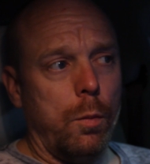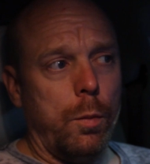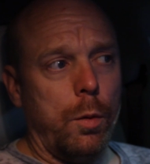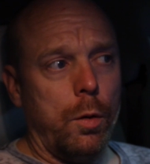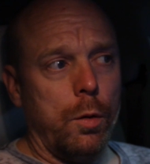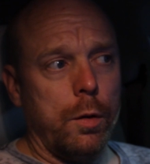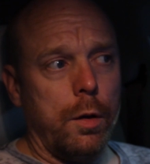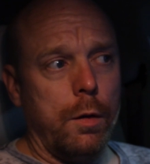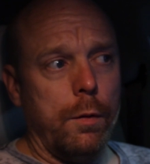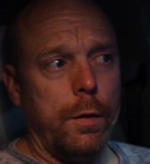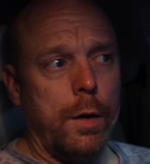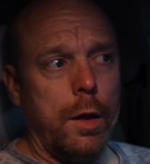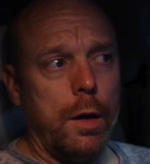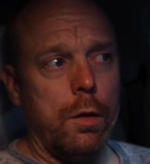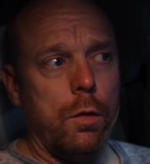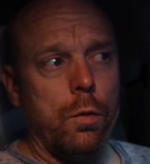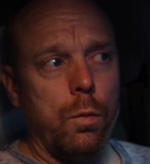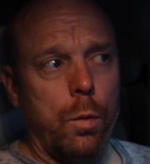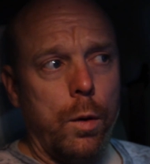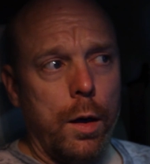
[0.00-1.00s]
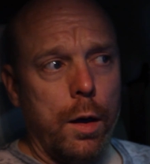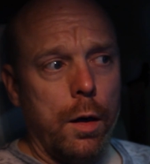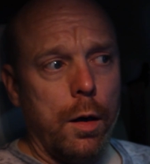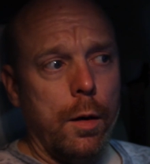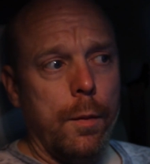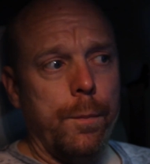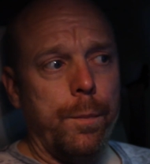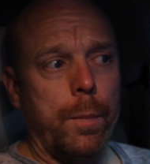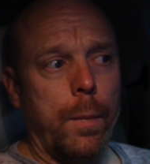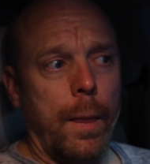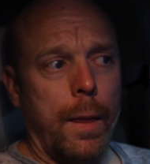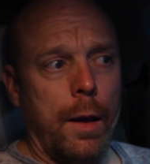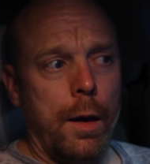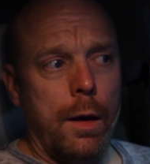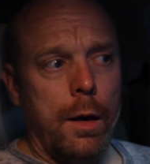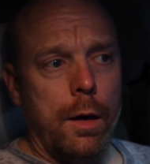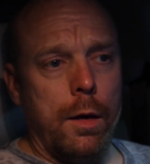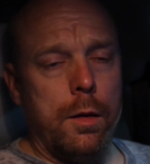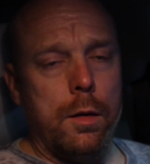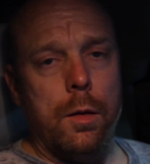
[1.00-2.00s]
Bolt EVs where
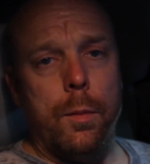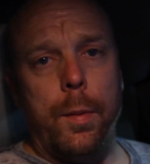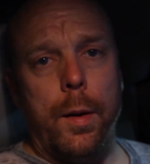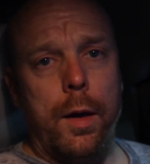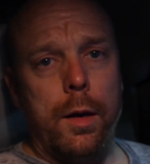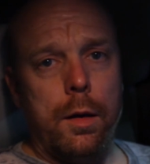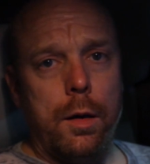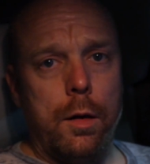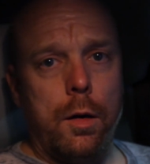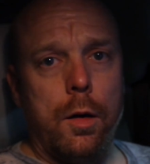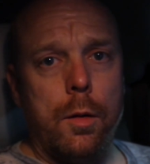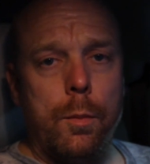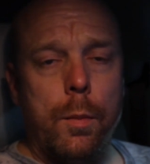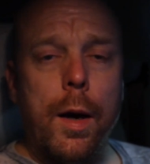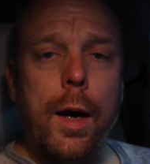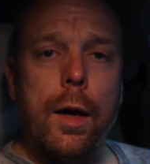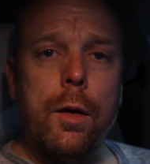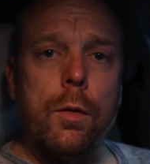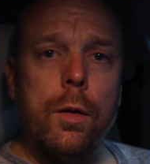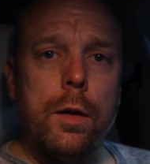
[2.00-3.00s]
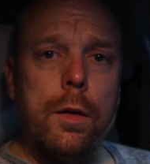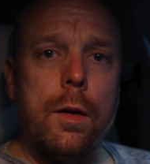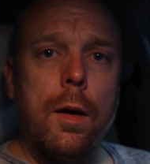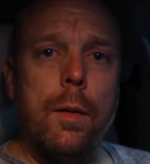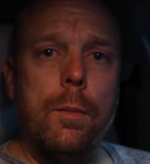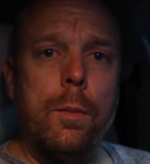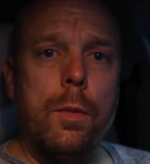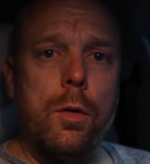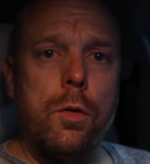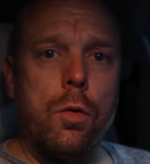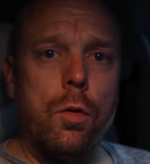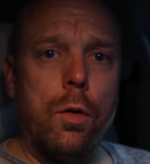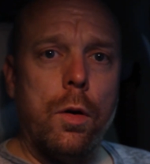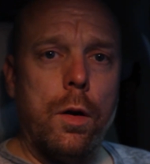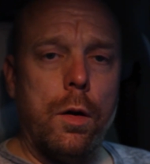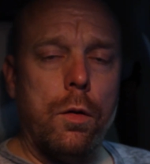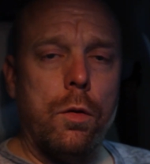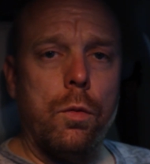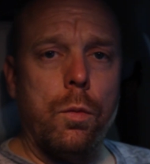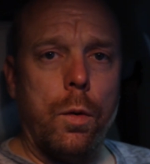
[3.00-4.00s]
depending on battery temperature
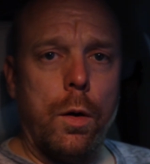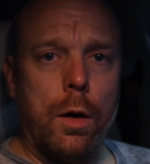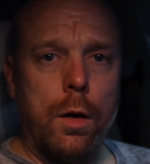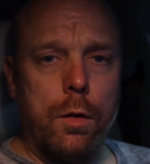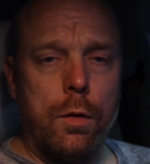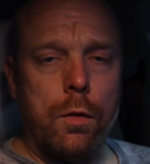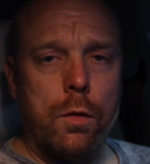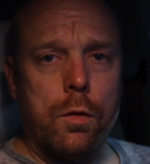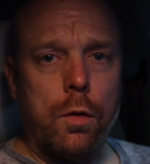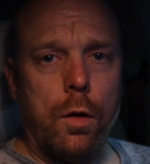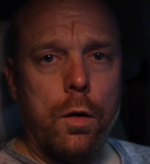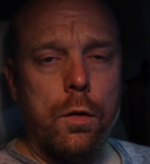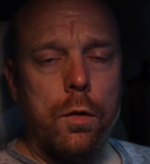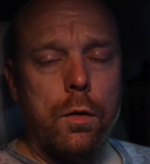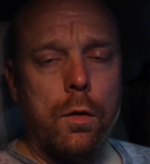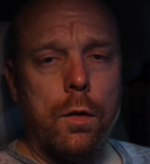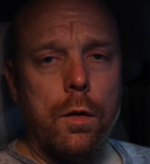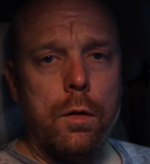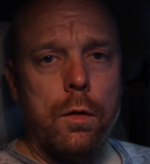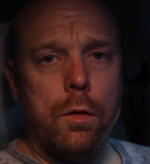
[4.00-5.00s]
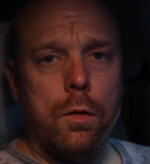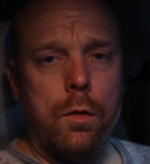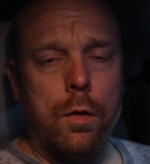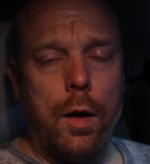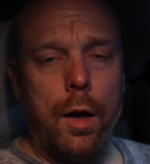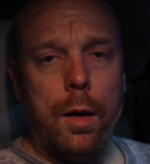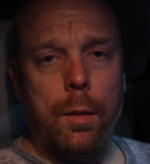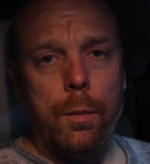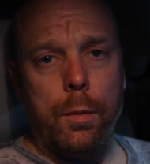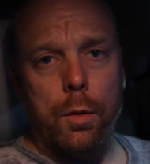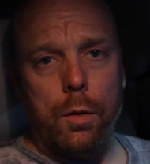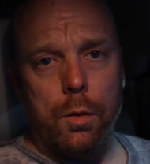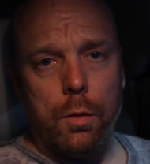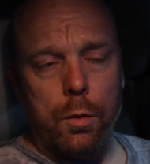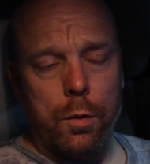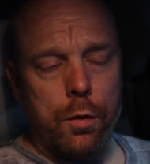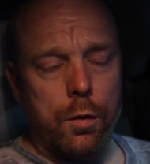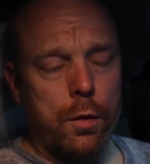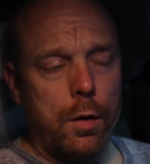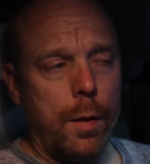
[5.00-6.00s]
is where it starts its taper
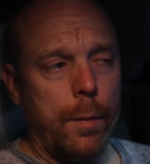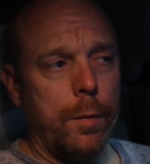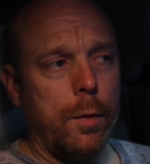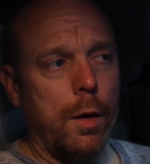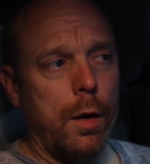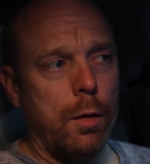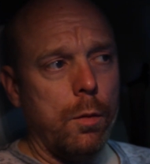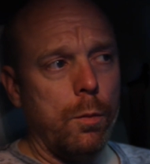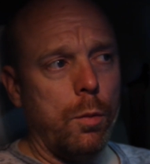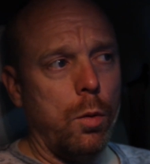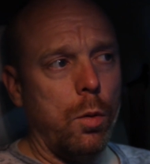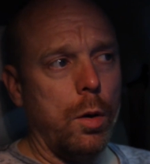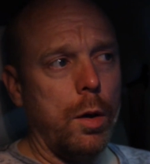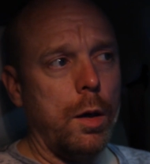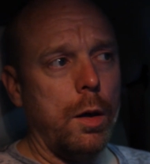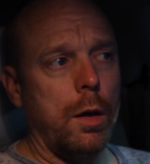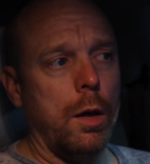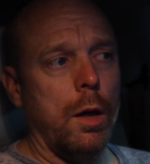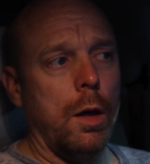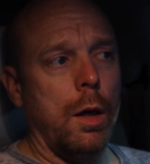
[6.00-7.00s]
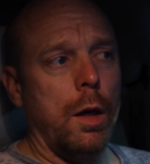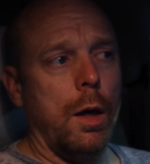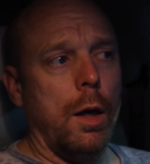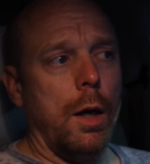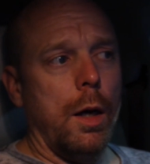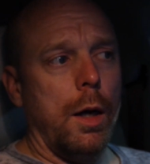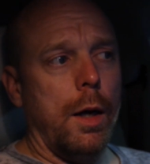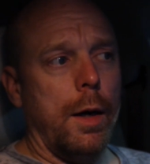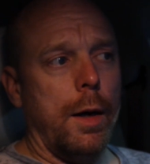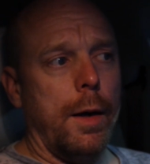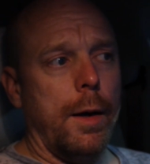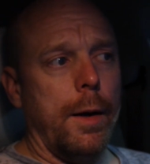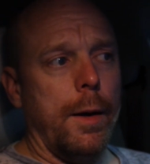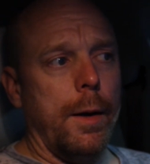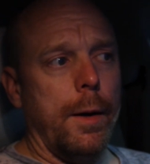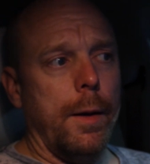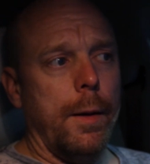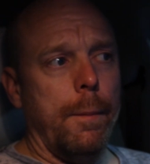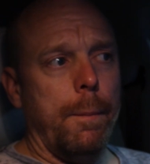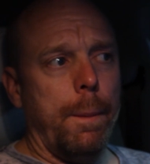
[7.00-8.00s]
or step down point.
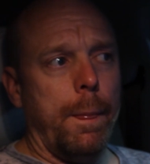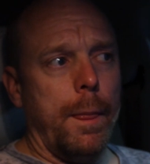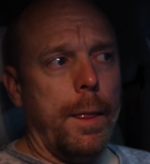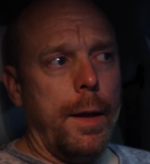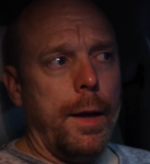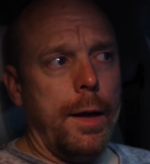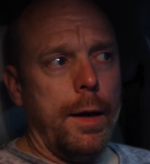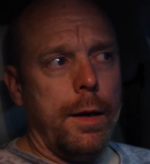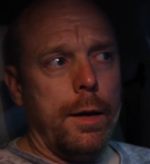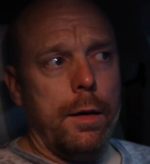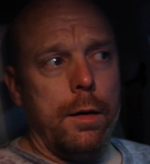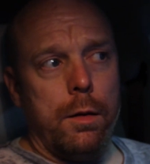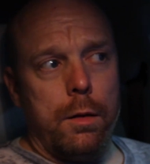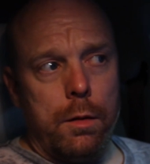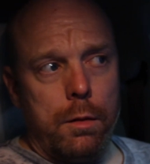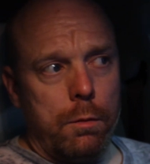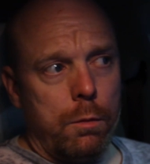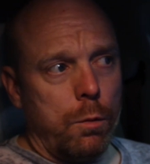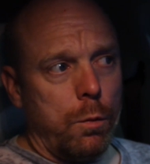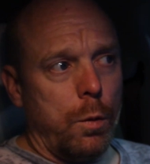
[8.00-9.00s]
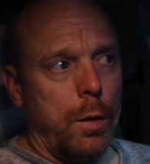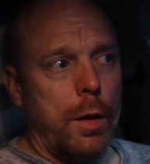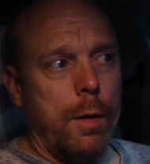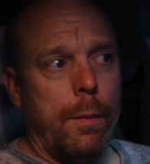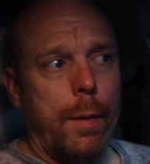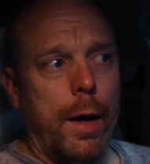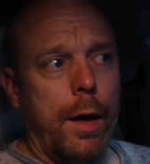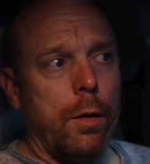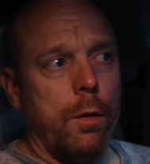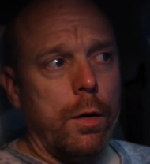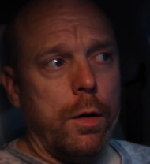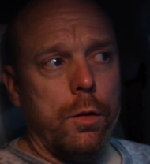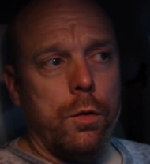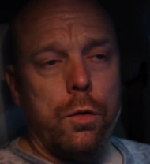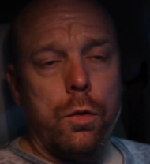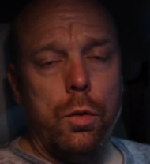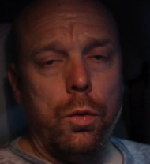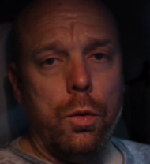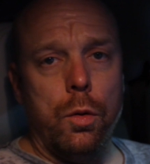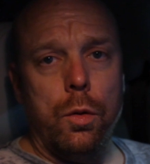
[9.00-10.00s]
Uh, and when the battery is
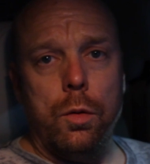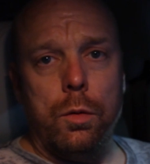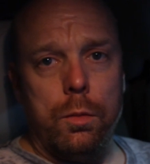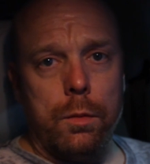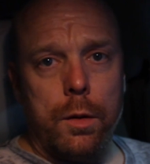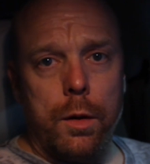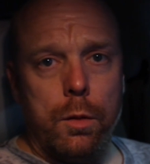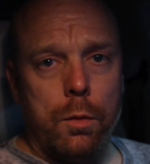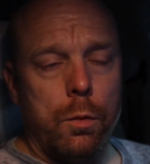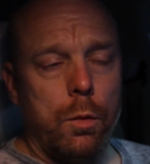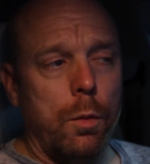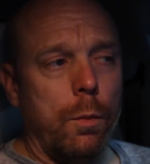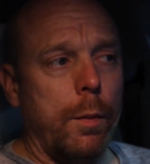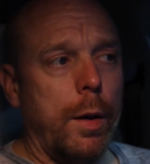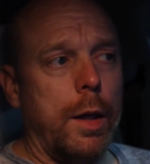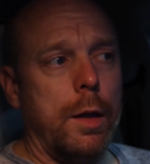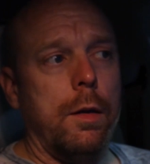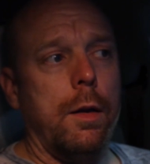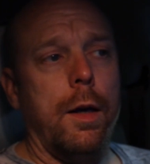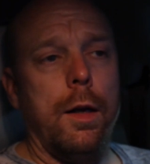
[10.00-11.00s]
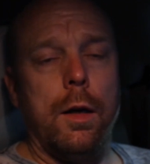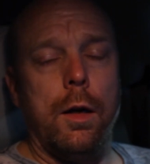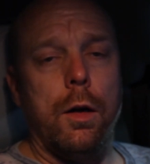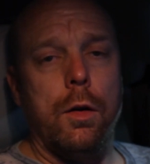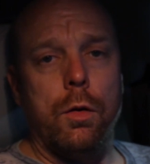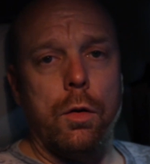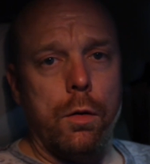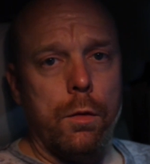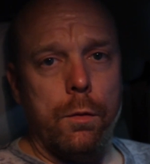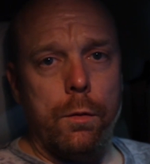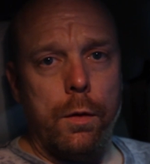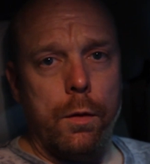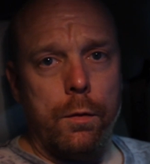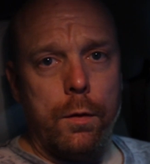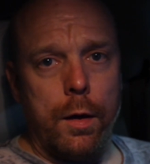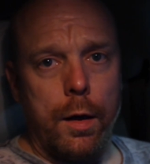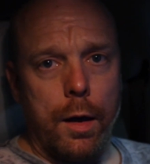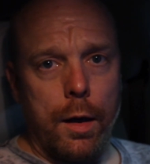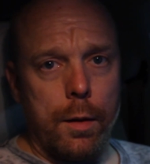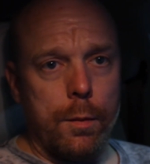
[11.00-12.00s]
cool, it will maintain
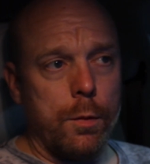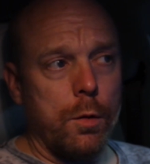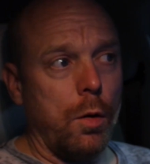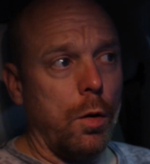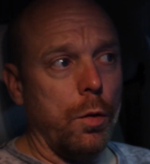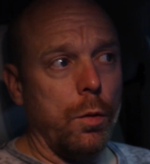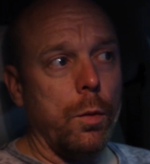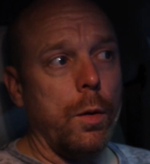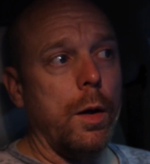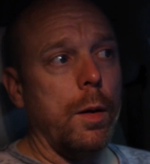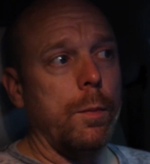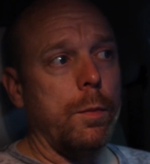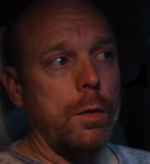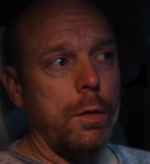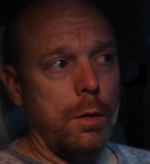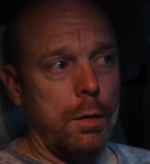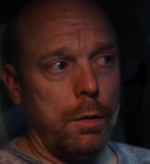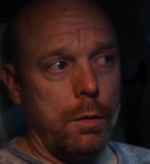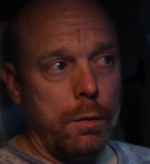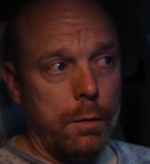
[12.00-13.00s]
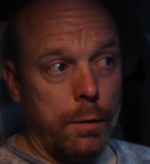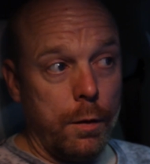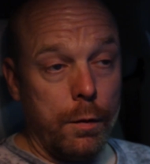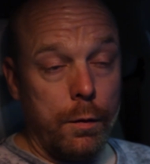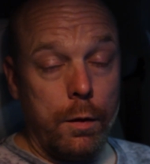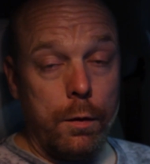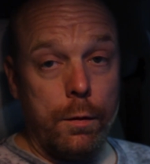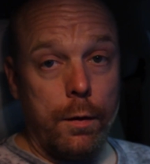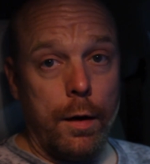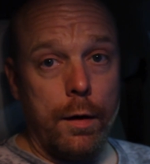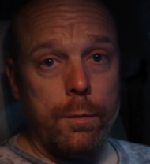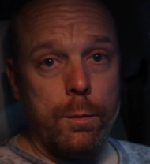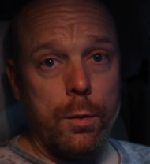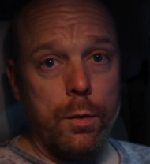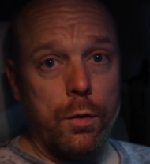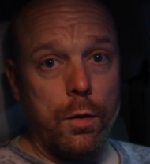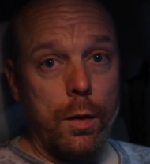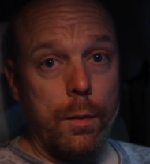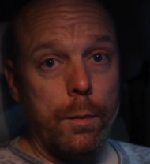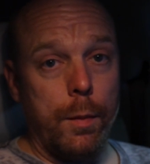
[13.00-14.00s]
150 amps all the way up to
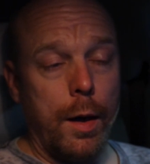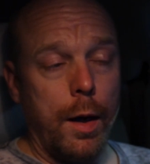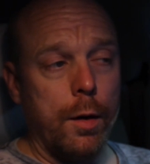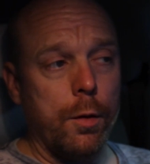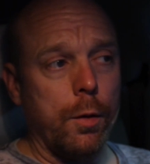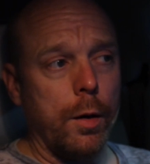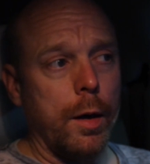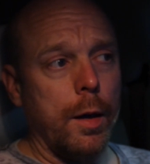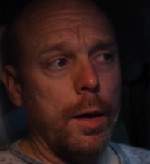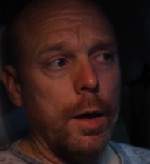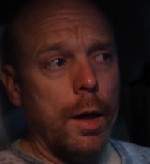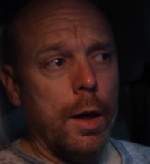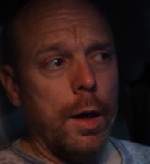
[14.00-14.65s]
55% battery.